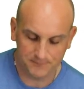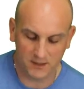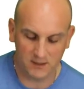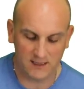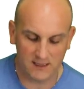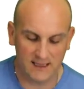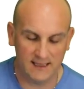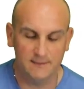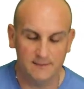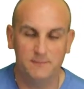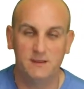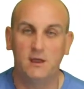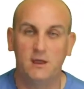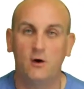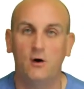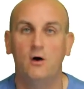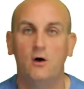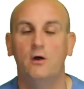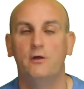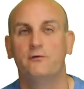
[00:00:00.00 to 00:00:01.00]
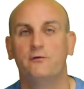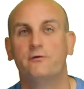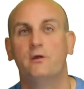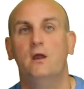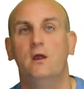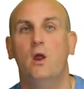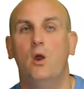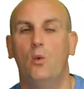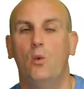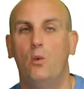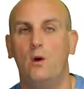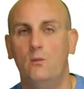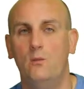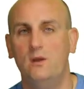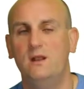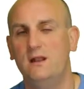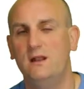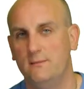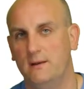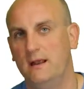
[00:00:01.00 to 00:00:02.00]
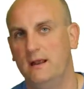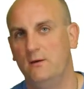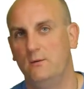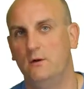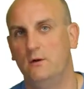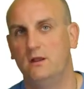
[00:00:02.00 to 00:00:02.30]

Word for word: Okay, because when we eliminate,